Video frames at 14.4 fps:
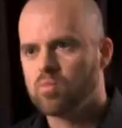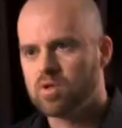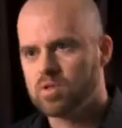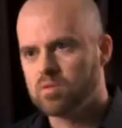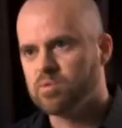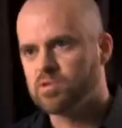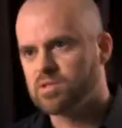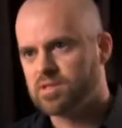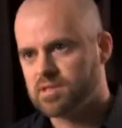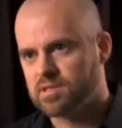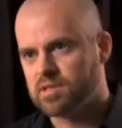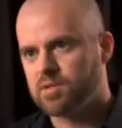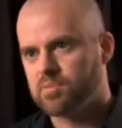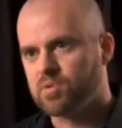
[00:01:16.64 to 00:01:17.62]
One of the most
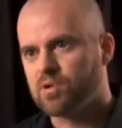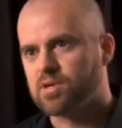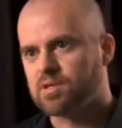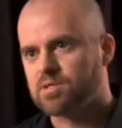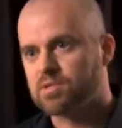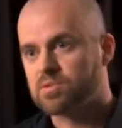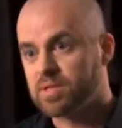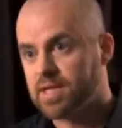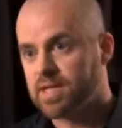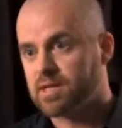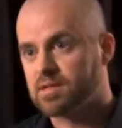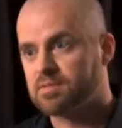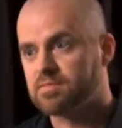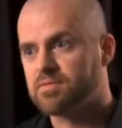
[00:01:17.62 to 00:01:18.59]
exciting products that we
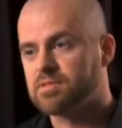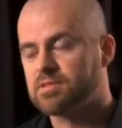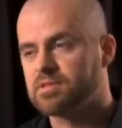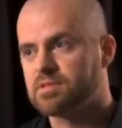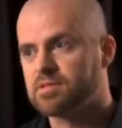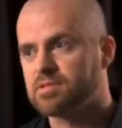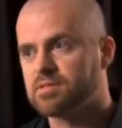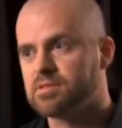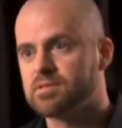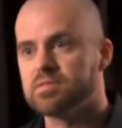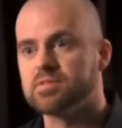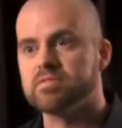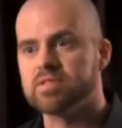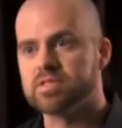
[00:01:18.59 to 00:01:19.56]
have is the
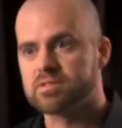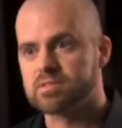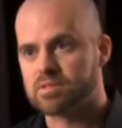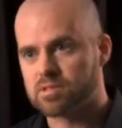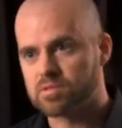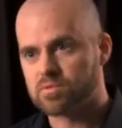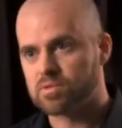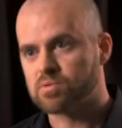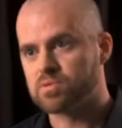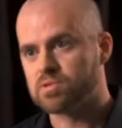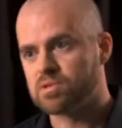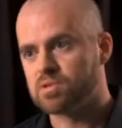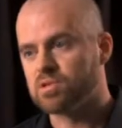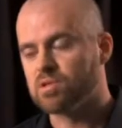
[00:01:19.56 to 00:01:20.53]
DV6, which
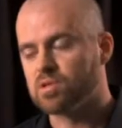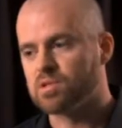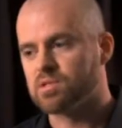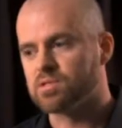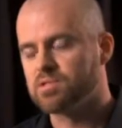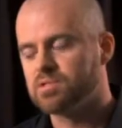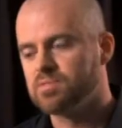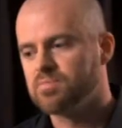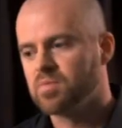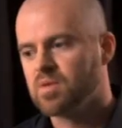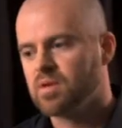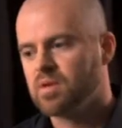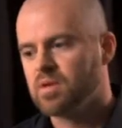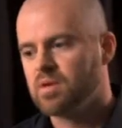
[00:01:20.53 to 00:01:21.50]
was just launched.
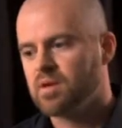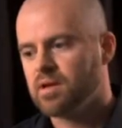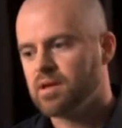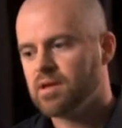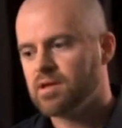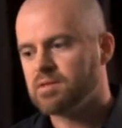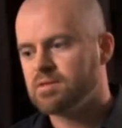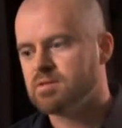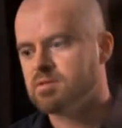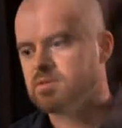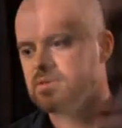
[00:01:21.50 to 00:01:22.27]
And